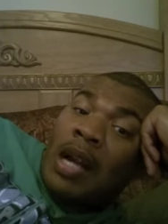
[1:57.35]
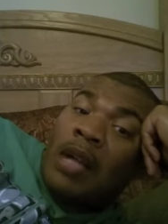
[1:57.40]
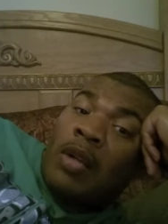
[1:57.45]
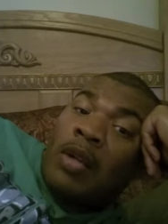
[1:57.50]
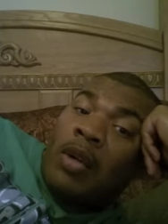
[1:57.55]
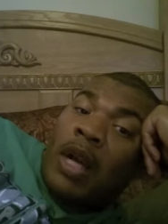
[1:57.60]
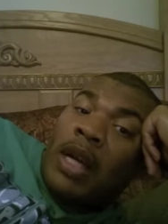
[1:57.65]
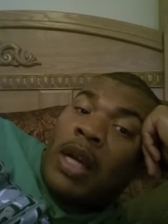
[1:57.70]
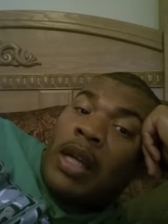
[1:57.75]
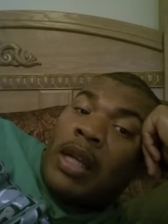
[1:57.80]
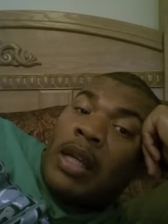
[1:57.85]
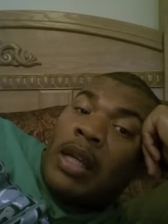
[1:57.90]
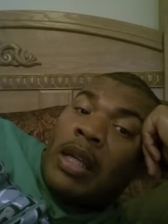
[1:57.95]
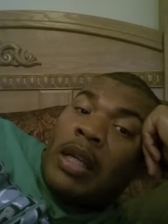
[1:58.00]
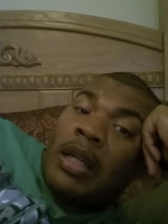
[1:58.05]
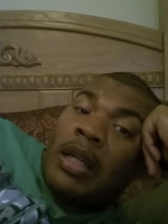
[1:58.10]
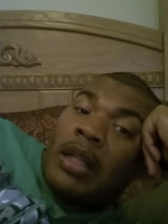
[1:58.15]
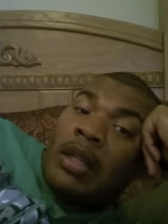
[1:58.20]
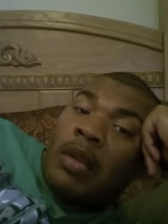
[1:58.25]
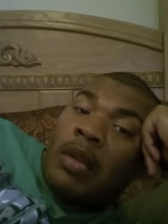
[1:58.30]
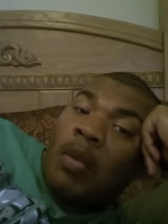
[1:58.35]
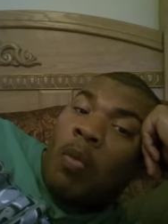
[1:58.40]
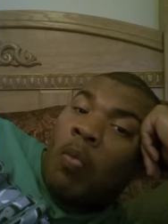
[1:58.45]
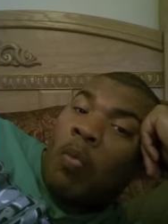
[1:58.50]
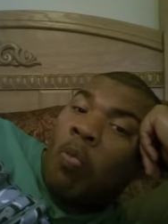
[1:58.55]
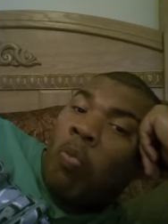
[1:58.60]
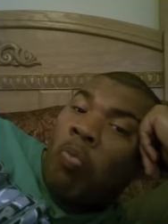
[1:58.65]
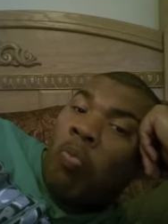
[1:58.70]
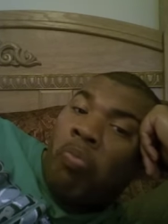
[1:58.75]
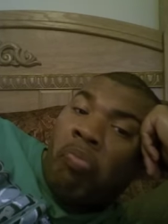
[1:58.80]
great he is.
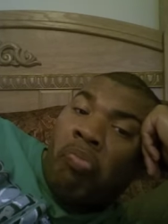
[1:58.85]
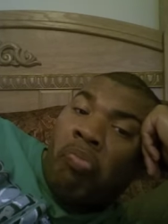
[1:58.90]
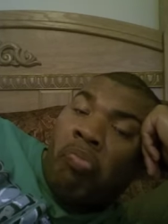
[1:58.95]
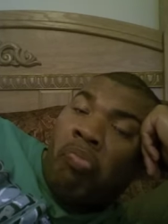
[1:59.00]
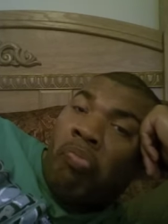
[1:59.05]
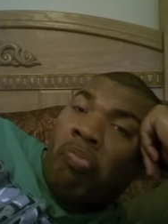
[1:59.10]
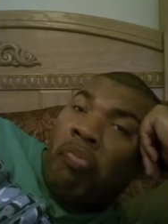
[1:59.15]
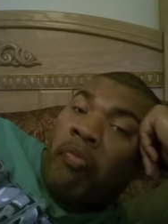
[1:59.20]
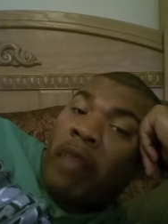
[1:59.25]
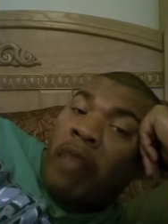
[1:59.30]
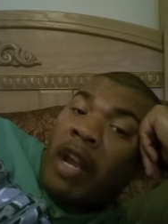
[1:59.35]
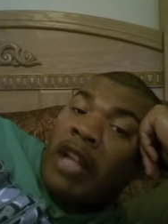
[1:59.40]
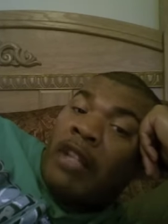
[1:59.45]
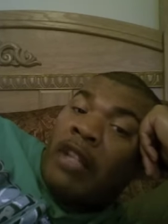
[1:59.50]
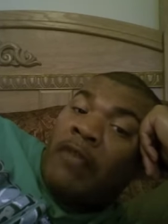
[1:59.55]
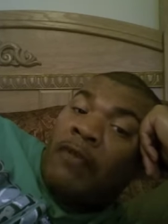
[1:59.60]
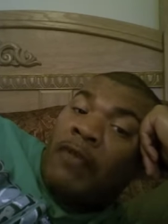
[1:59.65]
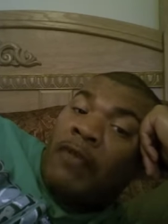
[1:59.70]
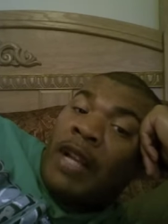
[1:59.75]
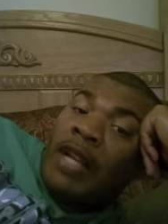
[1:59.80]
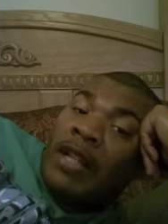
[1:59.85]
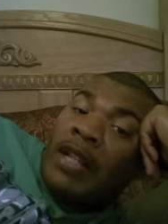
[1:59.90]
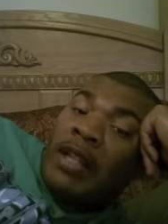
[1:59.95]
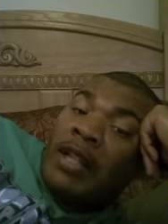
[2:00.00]
That's that's